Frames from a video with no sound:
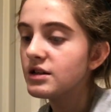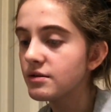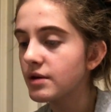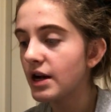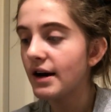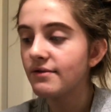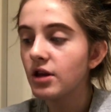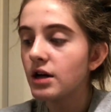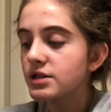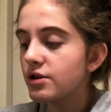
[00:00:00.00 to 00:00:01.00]
So I'm going to have
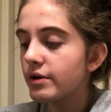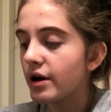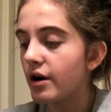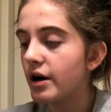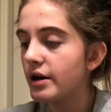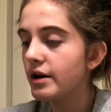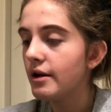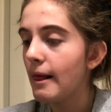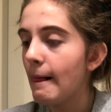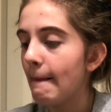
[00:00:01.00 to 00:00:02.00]
lots going on,
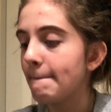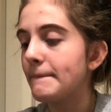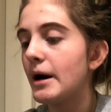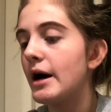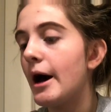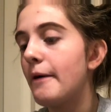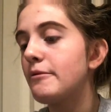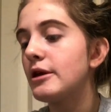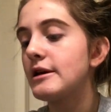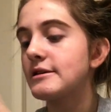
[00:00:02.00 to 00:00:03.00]
but I'm
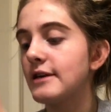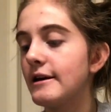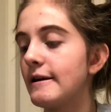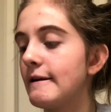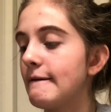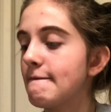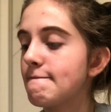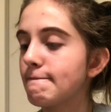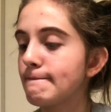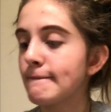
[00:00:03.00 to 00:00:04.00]
really excited
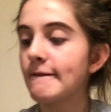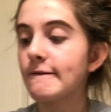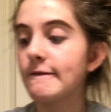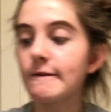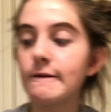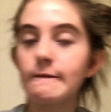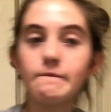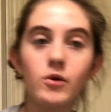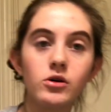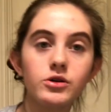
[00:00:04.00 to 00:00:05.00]
to see
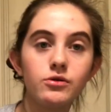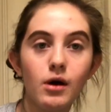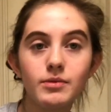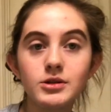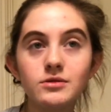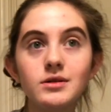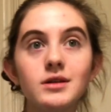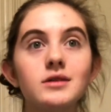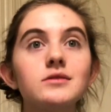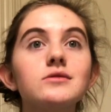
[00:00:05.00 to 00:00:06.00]
all the new
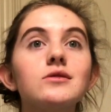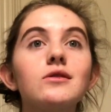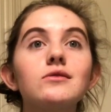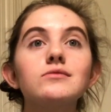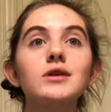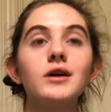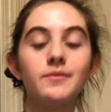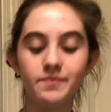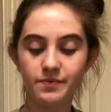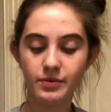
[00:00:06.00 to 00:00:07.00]
opportunities. So, yeah.
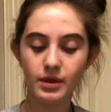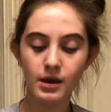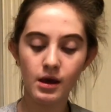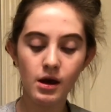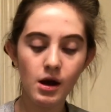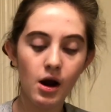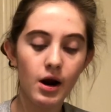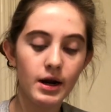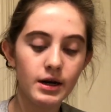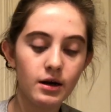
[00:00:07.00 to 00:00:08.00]

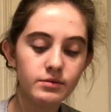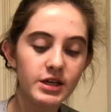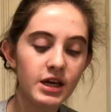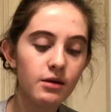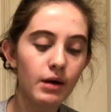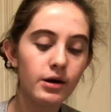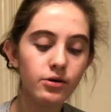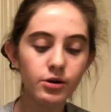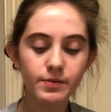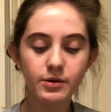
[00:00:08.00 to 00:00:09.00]
Alright, now I'm taking my
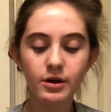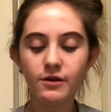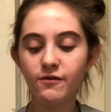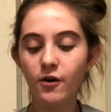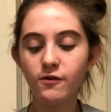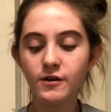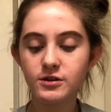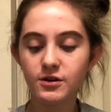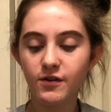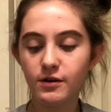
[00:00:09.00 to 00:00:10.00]
Huda Beauty Faux
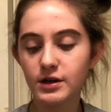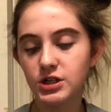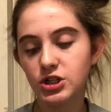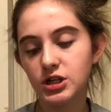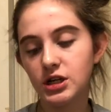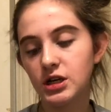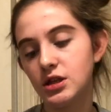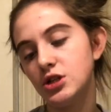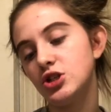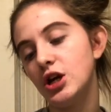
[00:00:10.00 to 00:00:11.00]
Filter Foundation
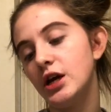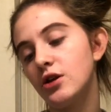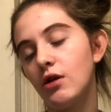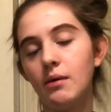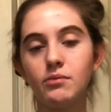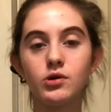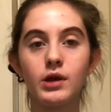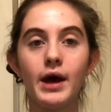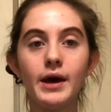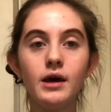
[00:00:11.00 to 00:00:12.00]
in the shade Creme
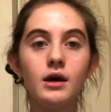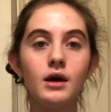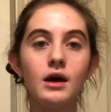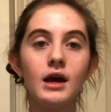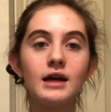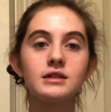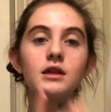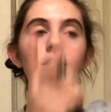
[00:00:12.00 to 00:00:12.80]
Brulee. It's a